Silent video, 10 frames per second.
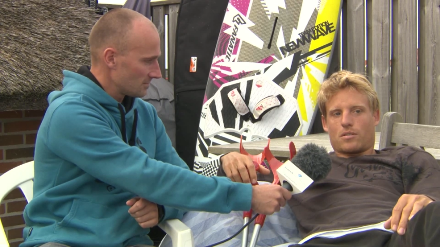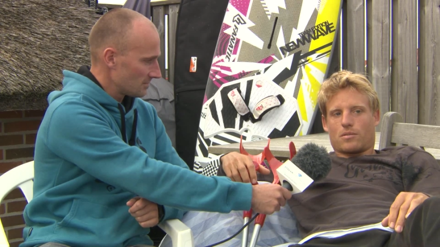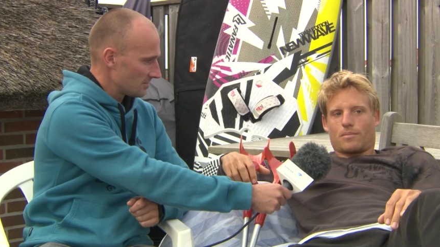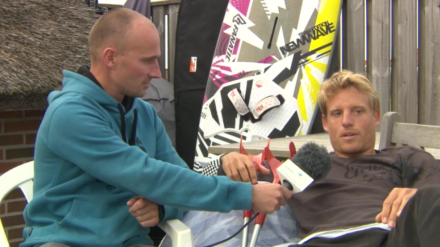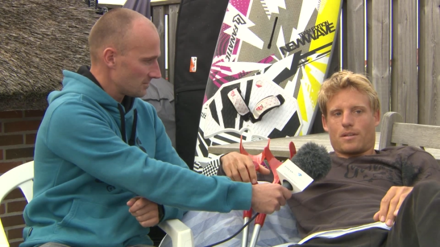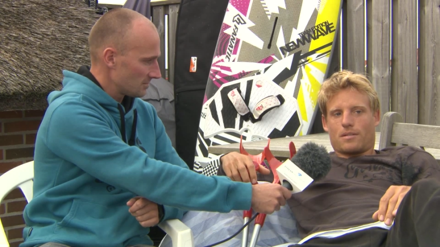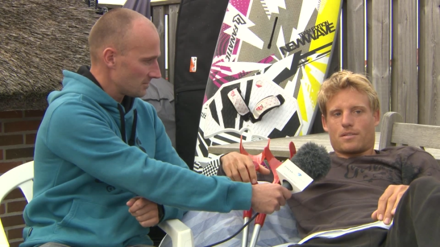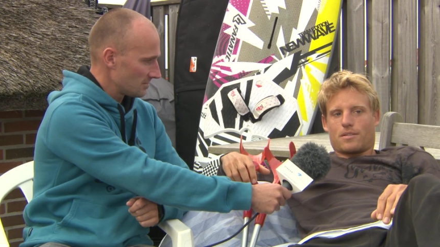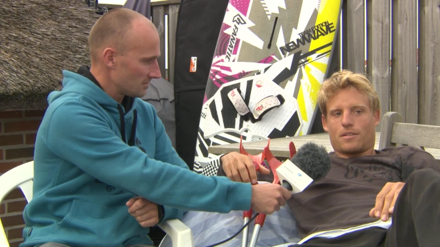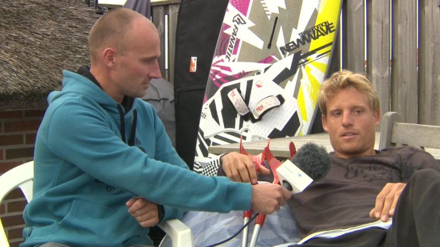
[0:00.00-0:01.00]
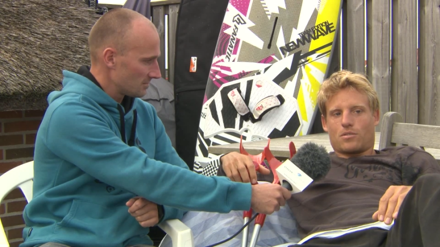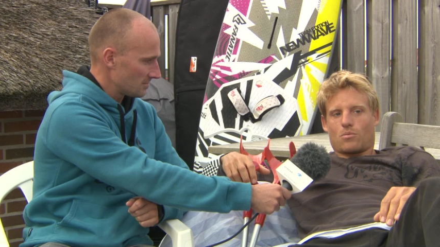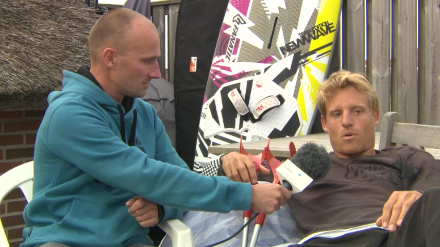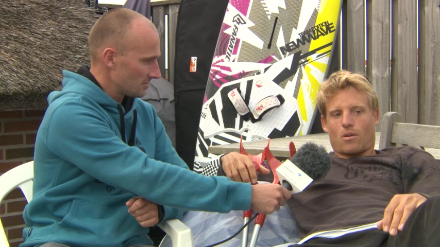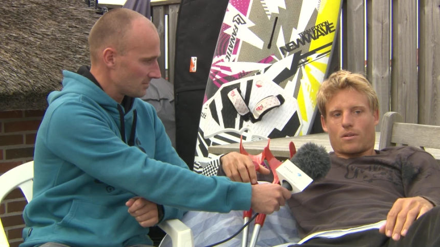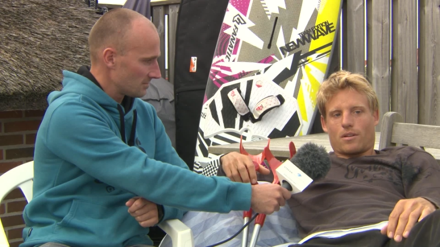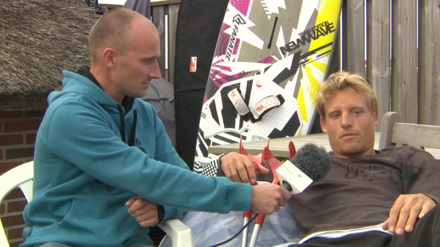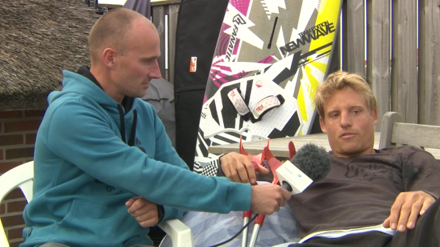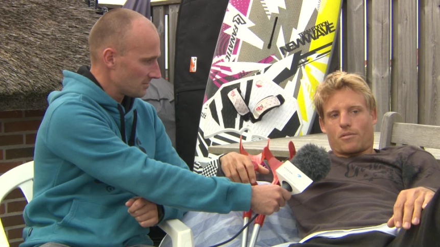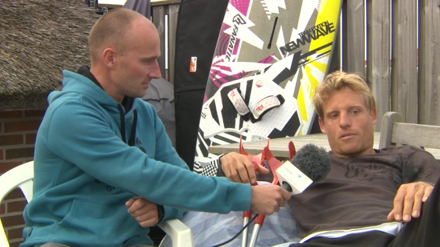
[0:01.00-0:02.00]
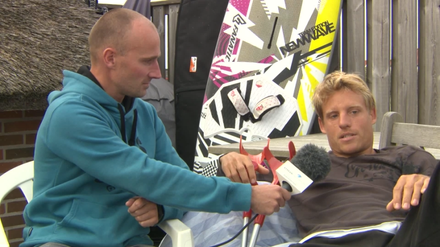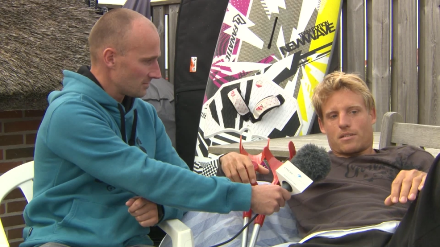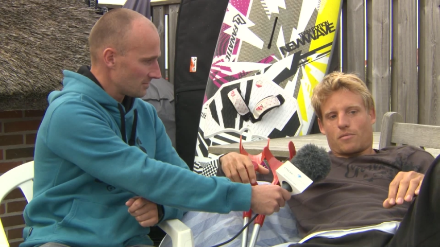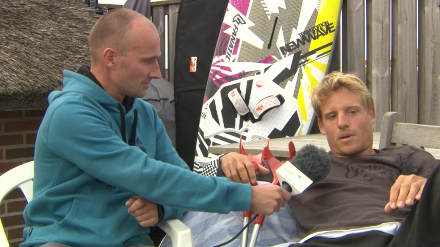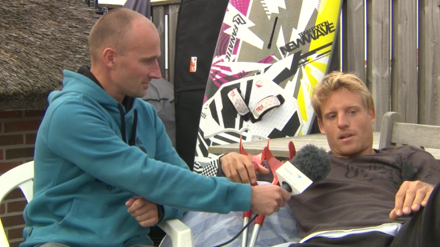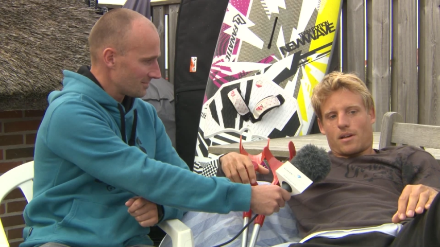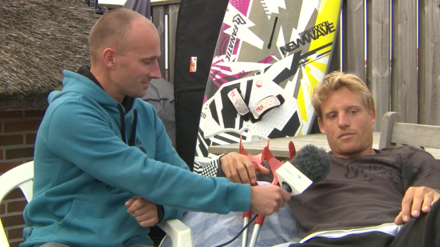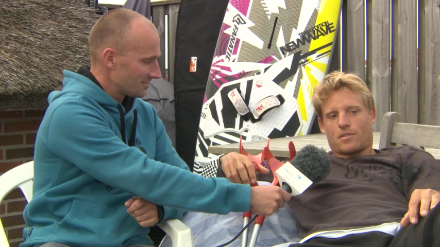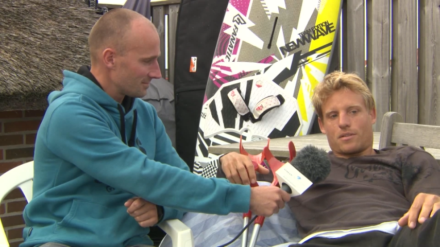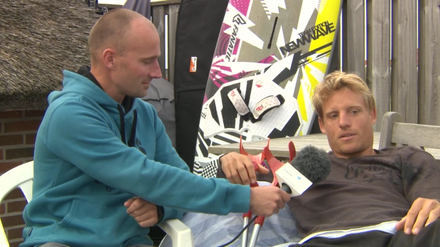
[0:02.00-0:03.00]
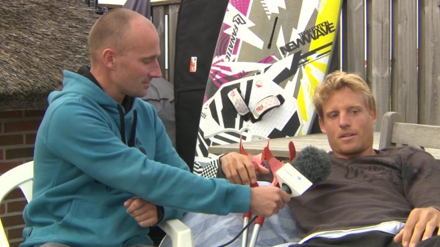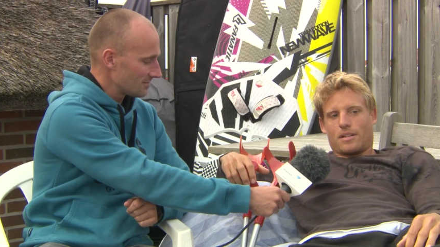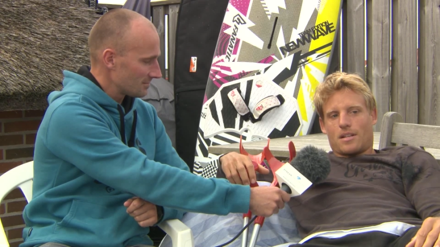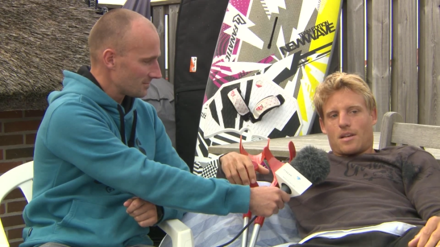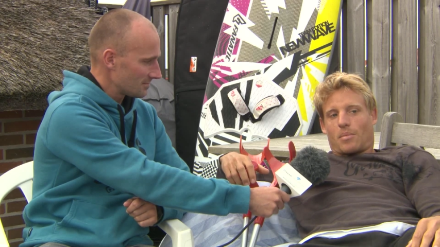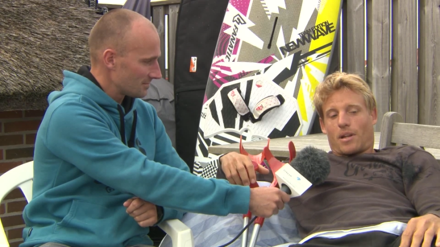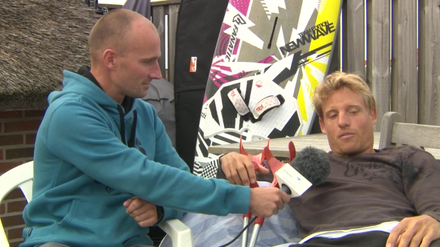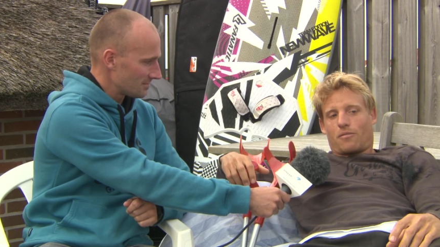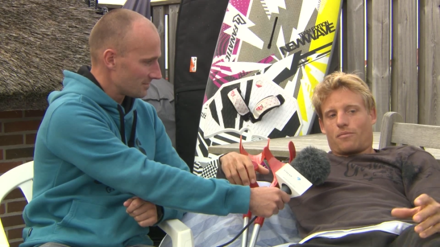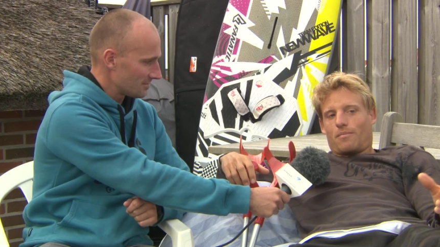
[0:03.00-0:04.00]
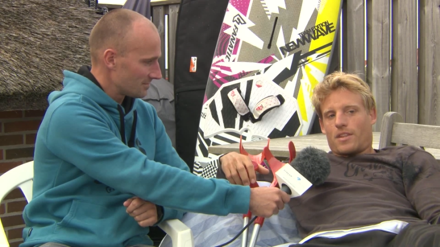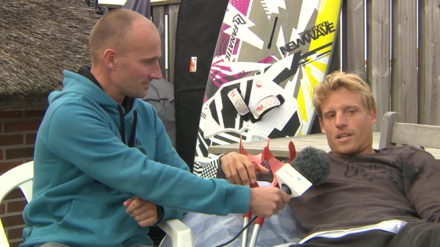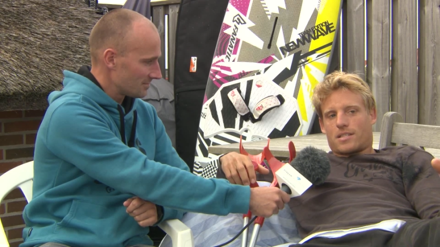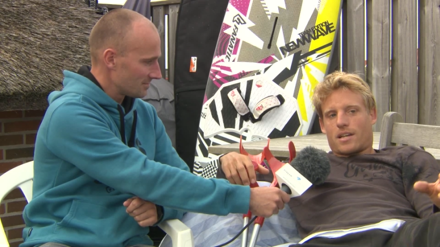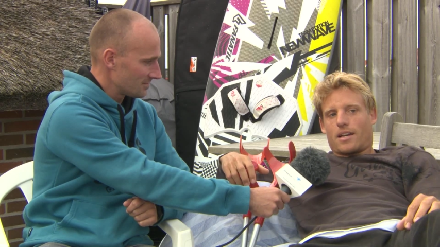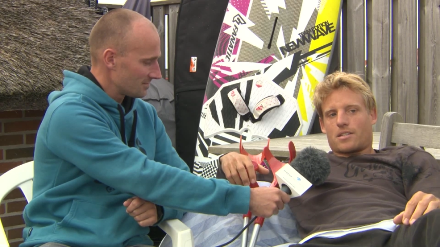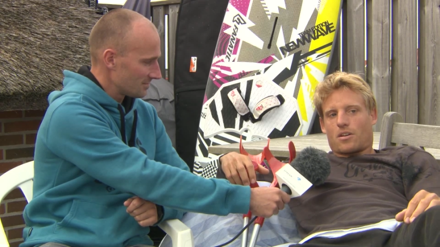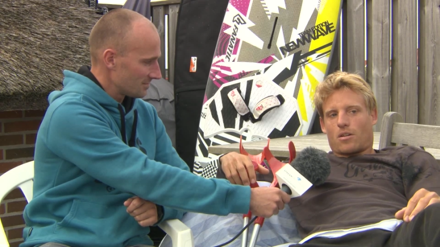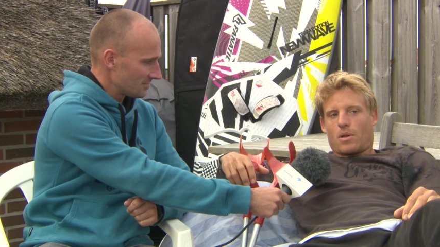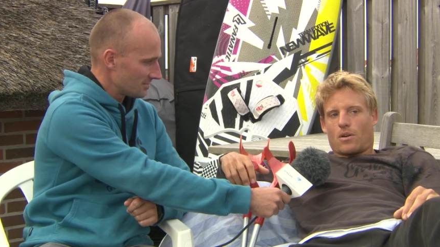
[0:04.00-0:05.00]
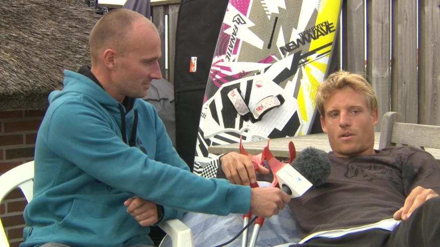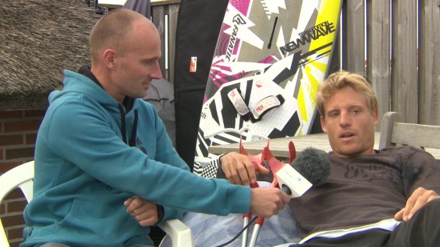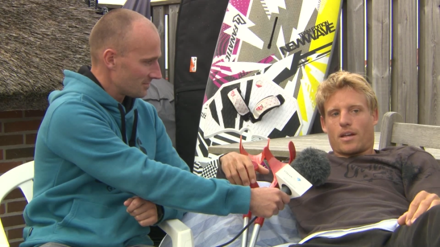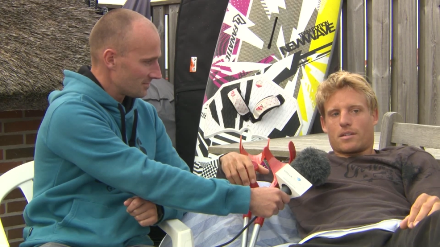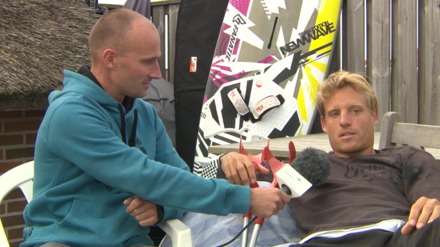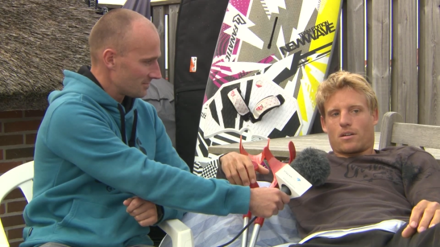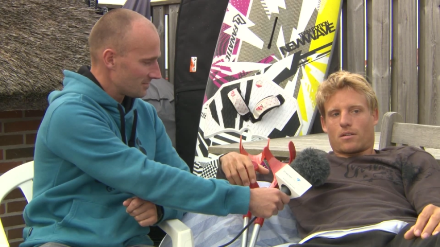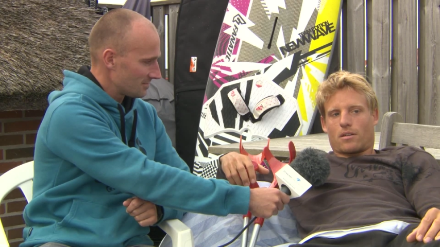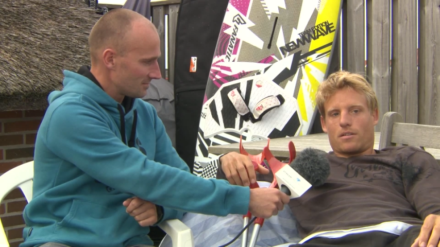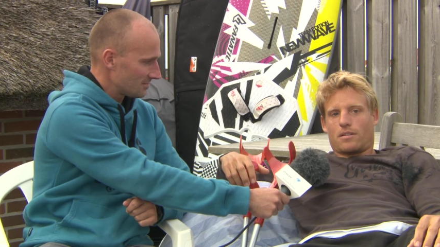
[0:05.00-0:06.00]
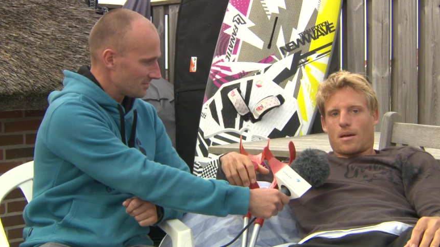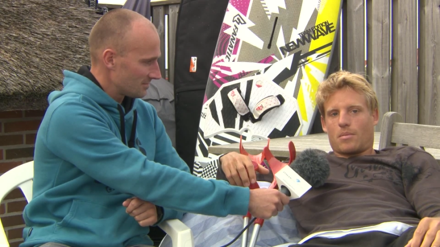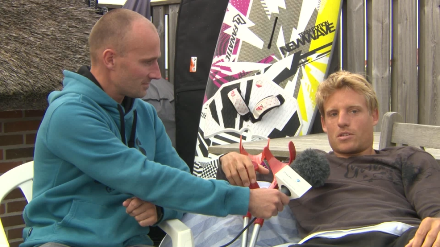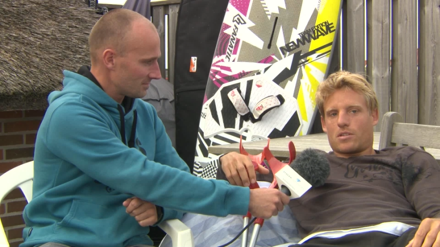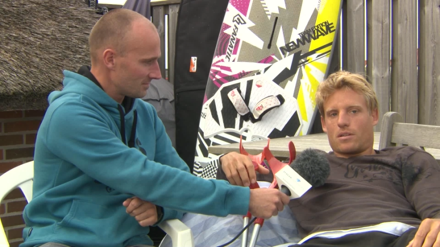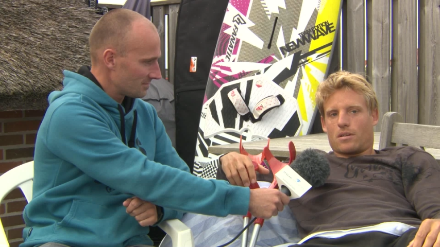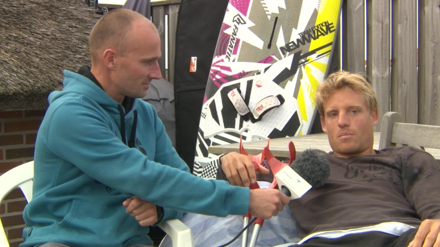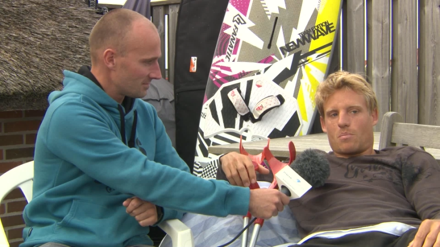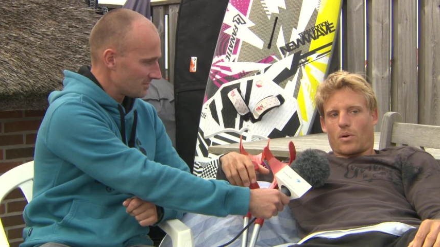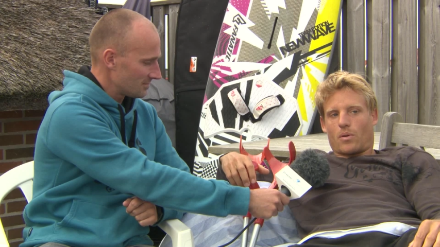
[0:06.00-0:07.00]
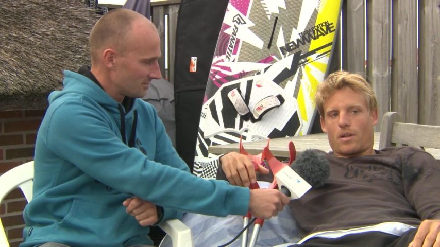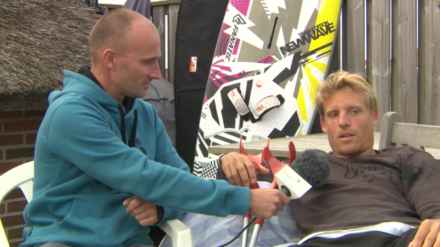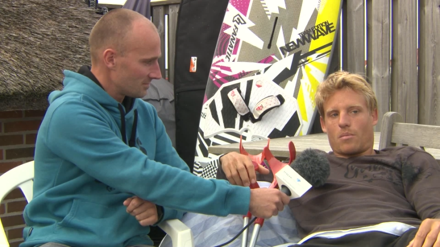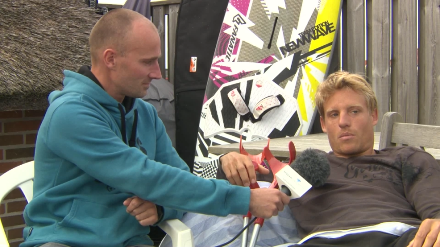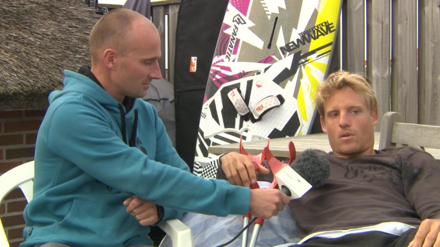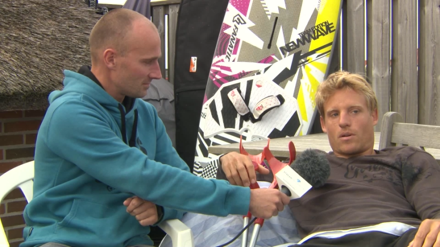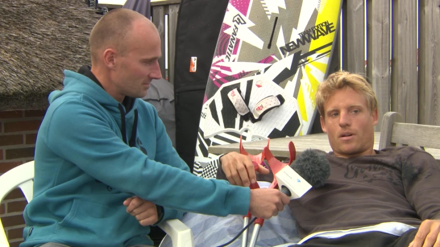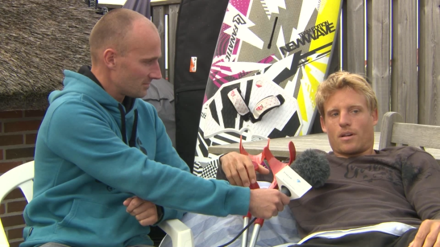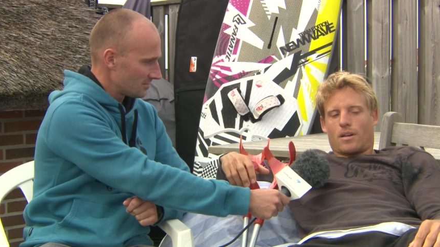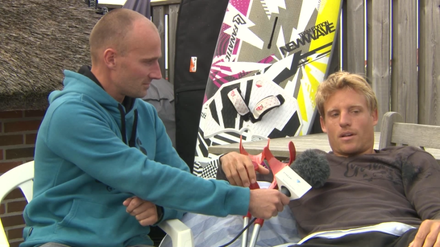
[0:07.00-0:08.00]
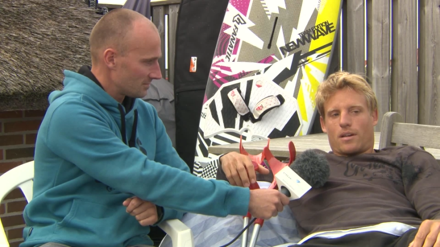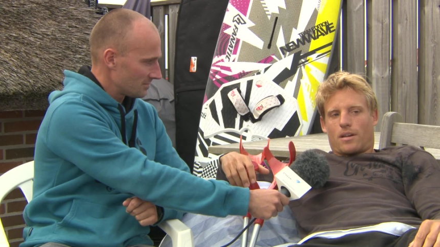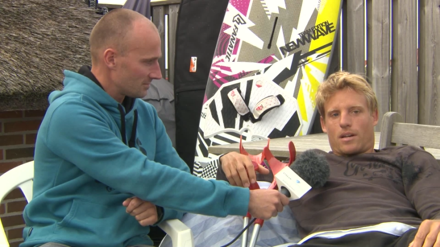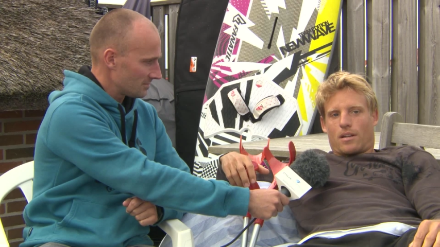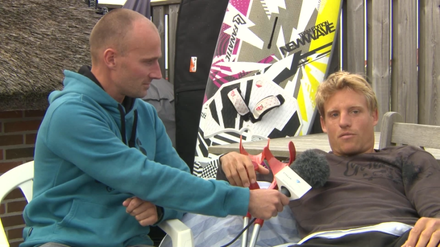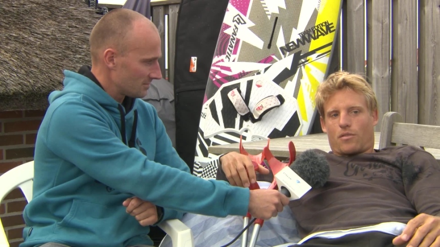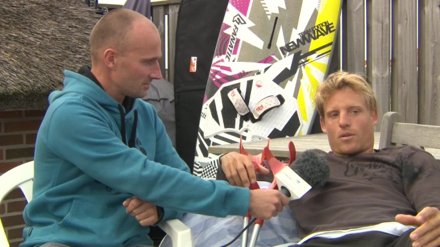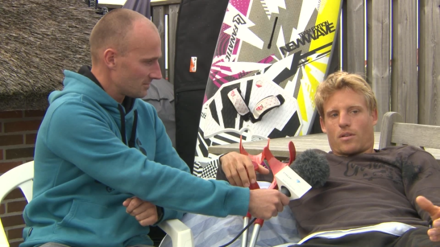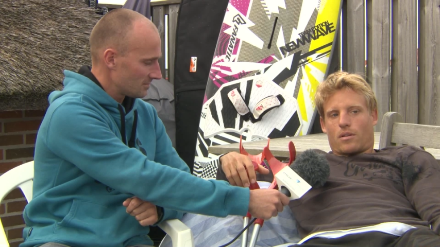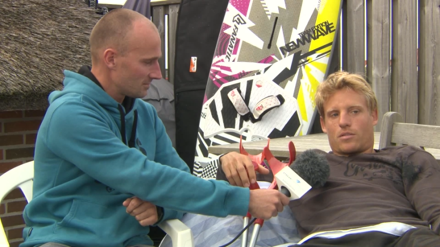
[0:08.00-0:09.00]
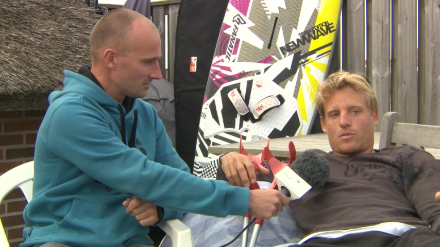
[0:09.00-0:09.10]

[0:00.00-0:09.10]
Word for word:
Speaker 1: To I still need to walk on it for the rest of my life. So, but if they say it's gonna be okay, it's not gonna damage the bone anymore, any further.